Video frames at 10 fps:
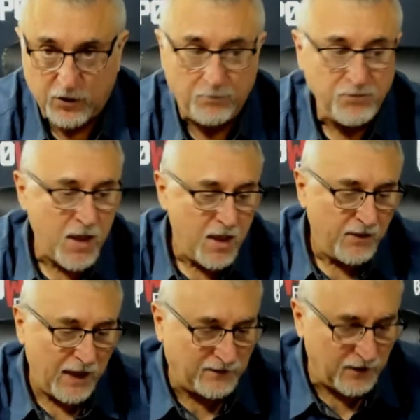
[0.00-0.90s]
So
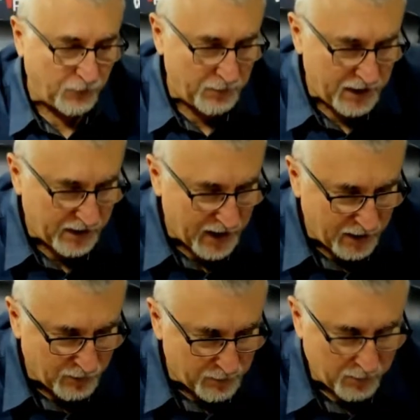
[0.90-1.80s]
that's it for me
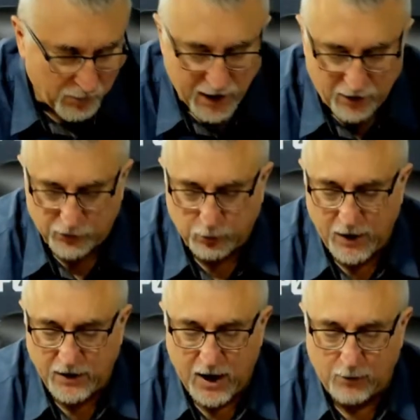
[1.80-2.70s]
today. Remember, Alex
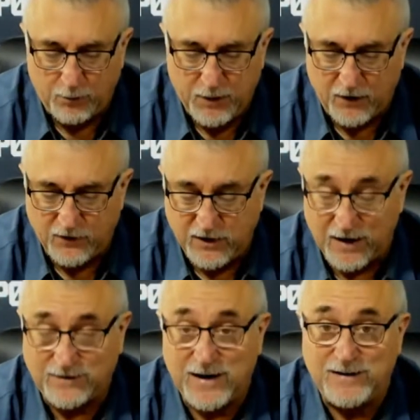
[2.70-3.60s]
White and I will be on the
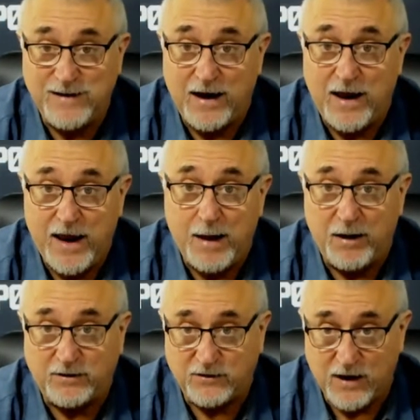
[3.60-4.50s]
desk at 10 a.m.
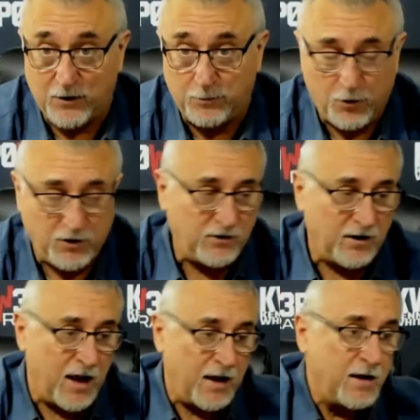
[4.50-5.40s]
at the South Point
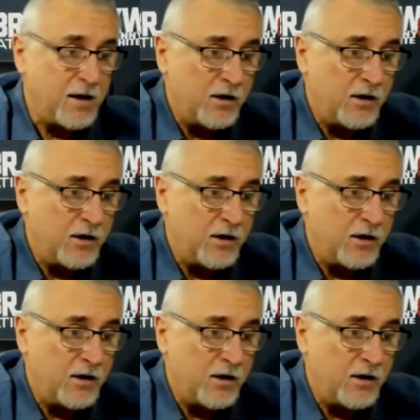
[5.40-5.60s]
today.